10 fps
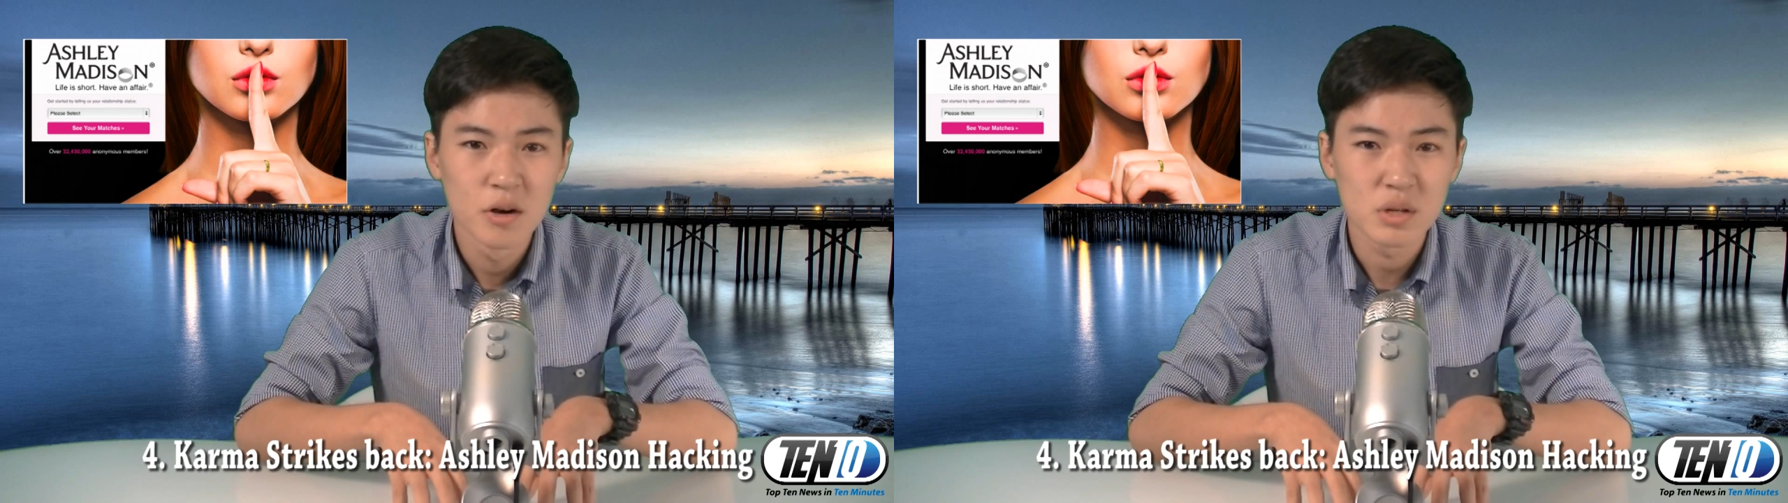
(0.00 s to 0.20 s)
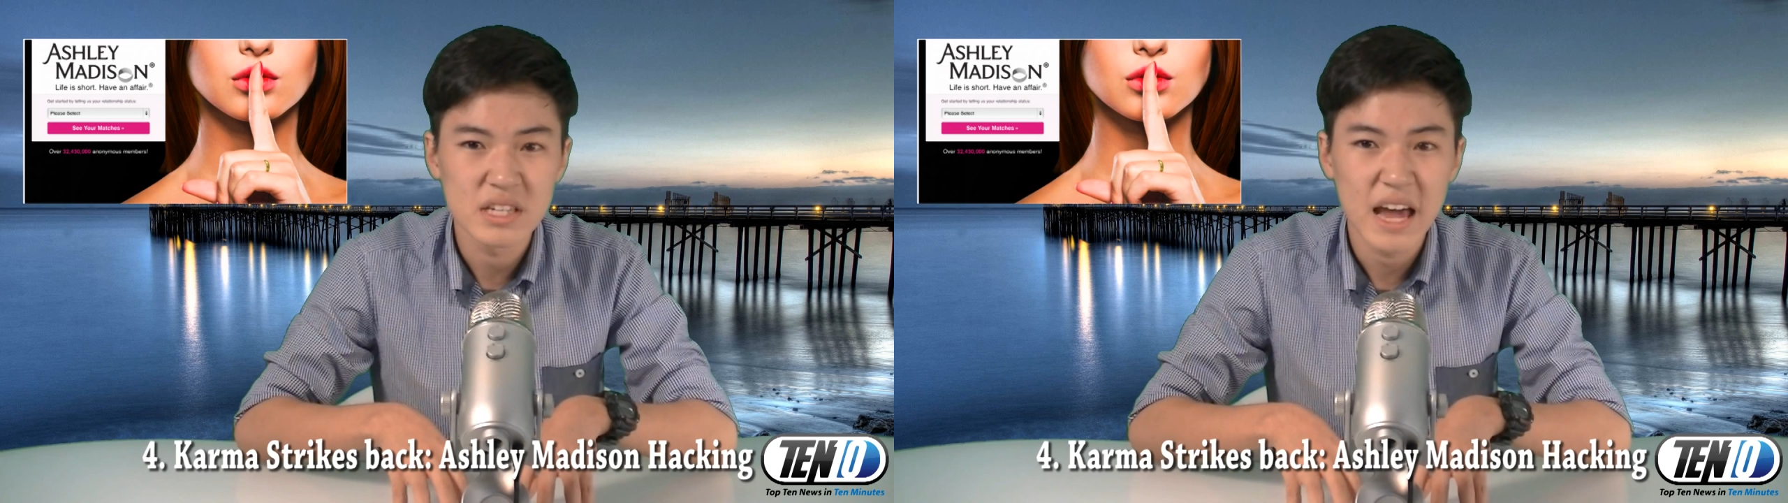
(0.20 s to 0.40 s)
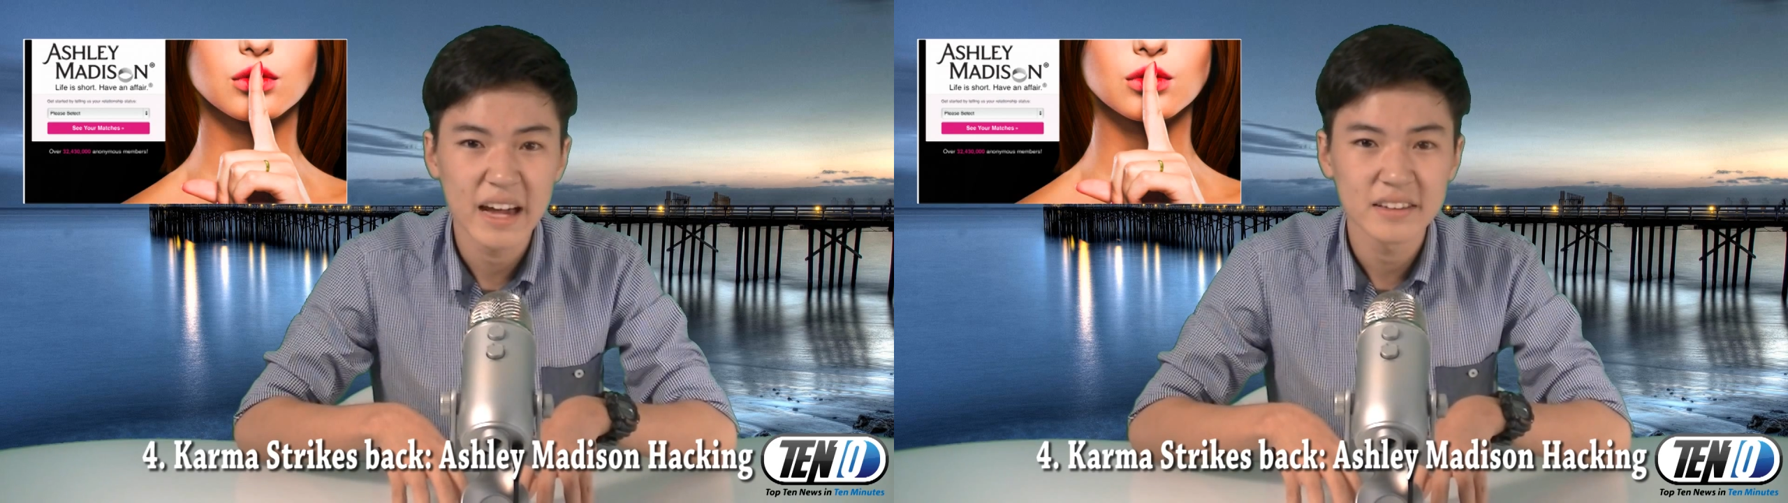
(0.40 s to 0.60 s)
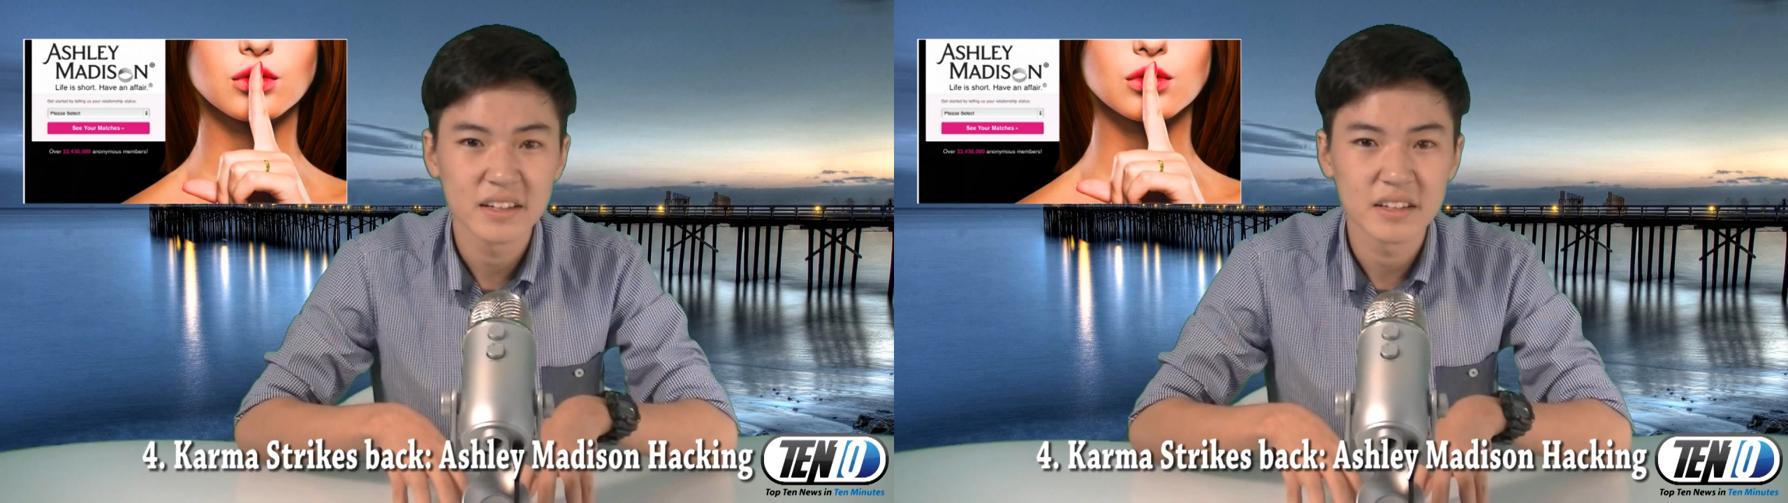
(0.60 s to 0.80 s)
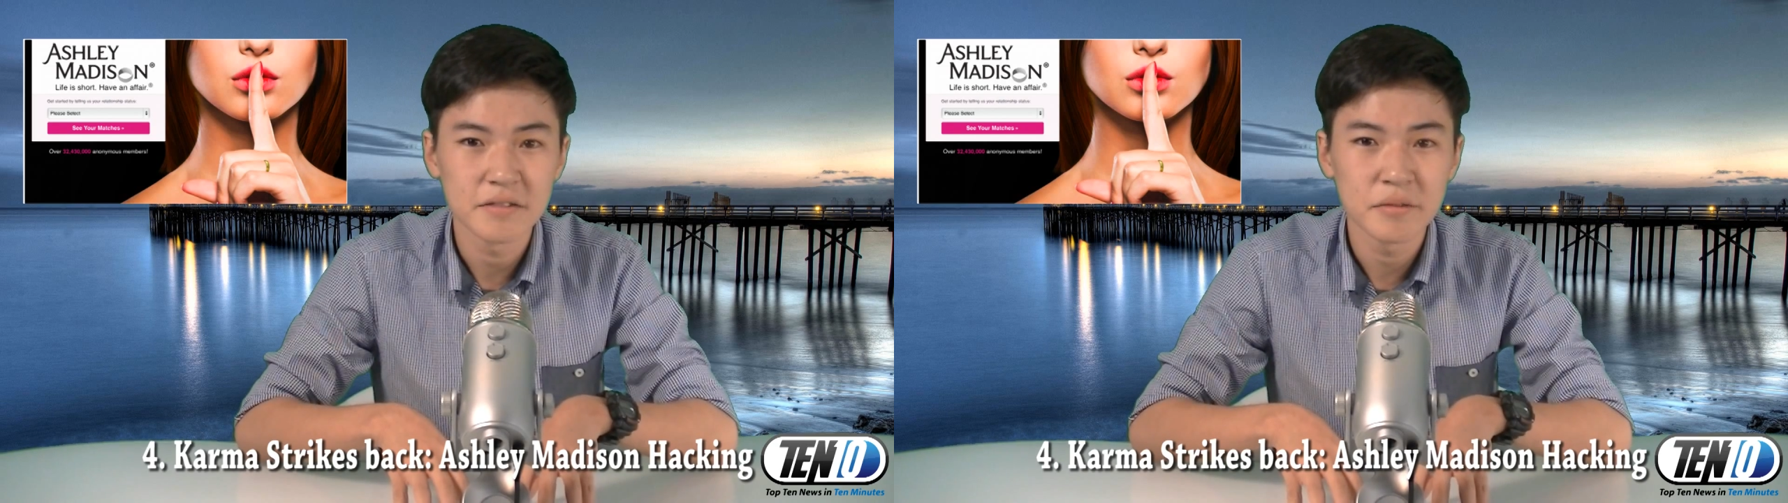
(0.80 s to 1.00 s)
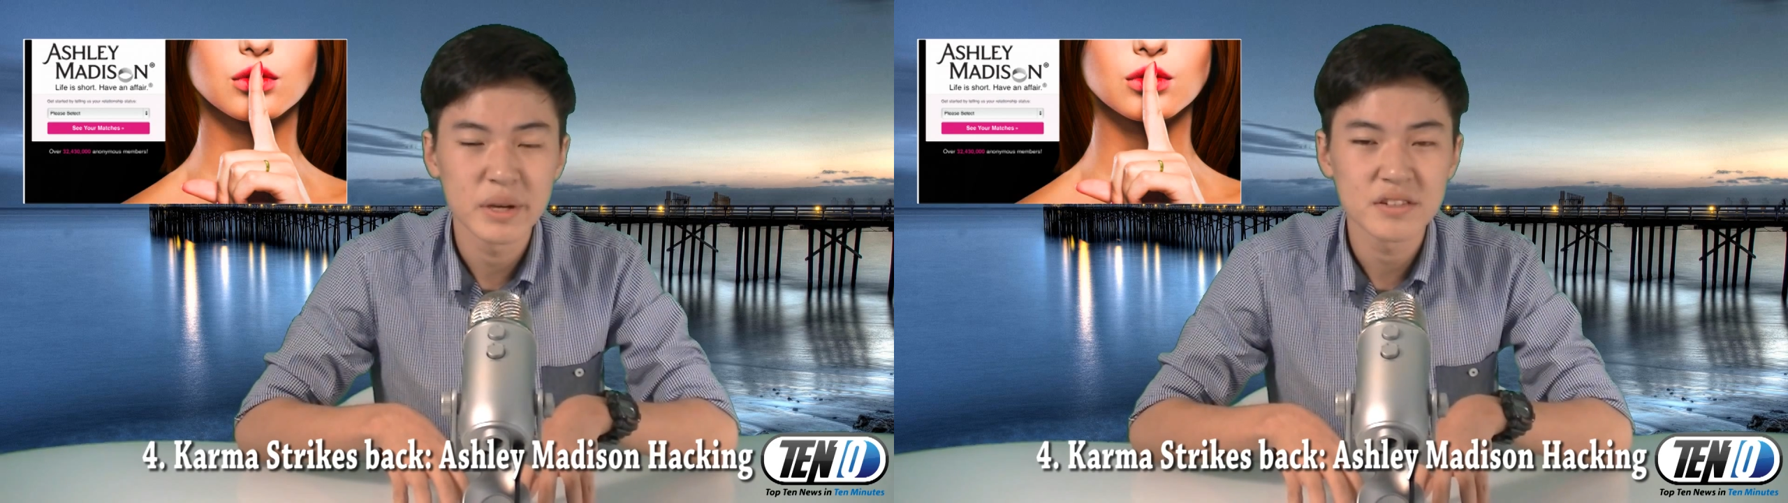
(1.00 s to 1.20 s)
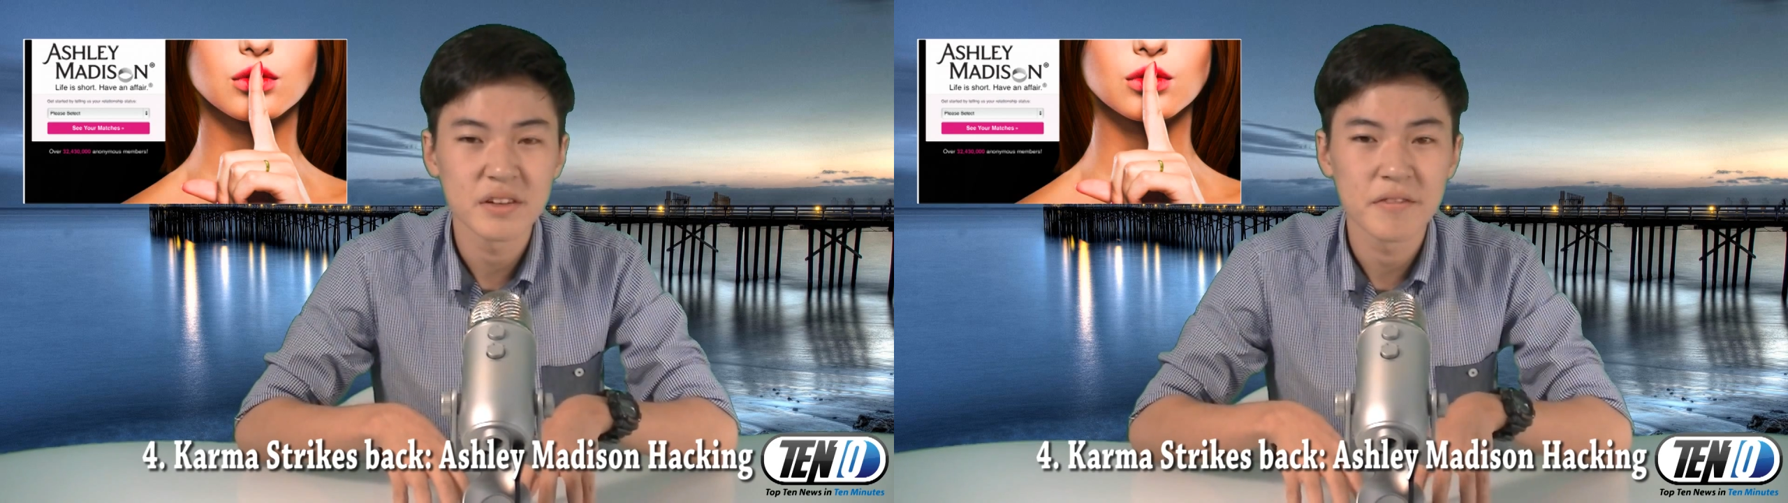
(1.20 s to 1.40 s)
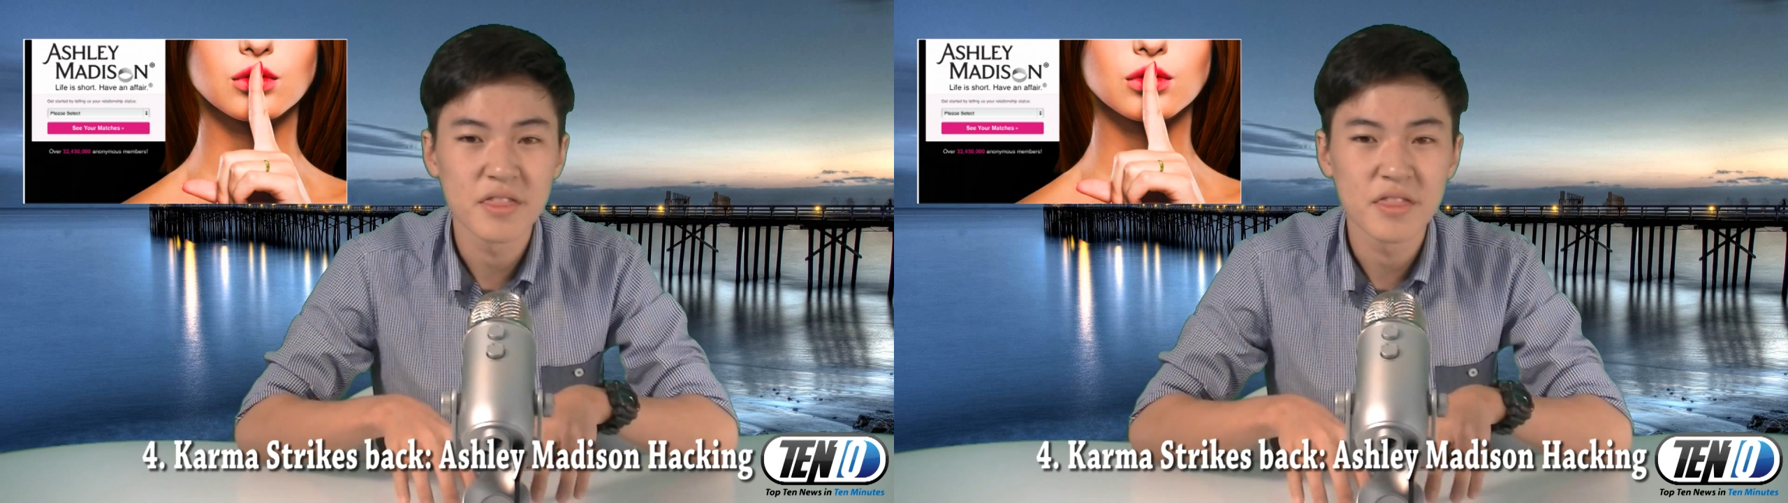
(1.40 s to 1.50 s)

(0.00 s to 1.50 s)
was hacked and information of